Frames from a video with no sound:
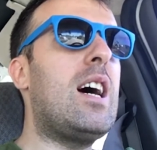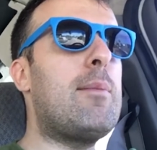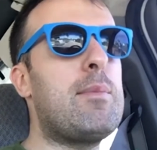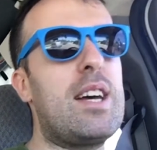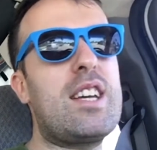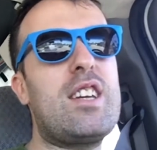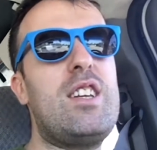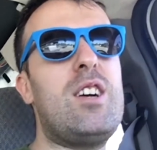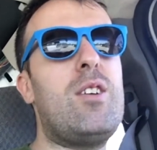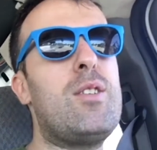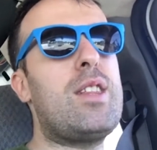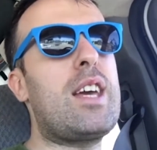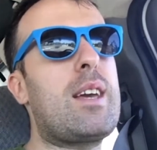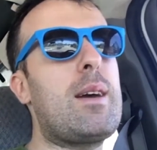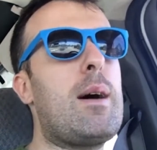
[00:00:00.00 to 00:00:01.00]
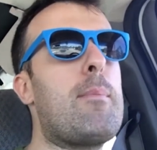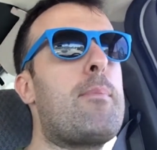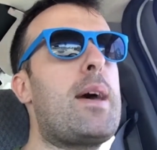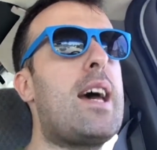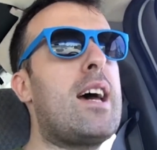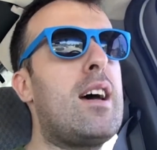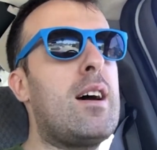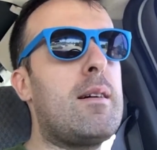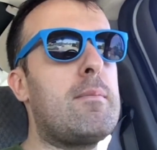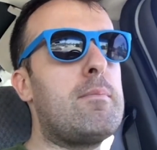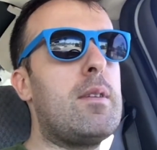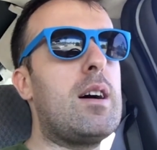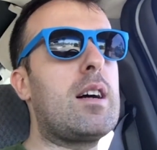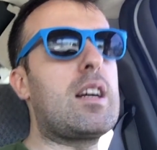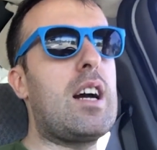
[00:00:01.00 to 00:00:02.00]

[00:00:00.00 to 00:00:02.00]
I'm like, like a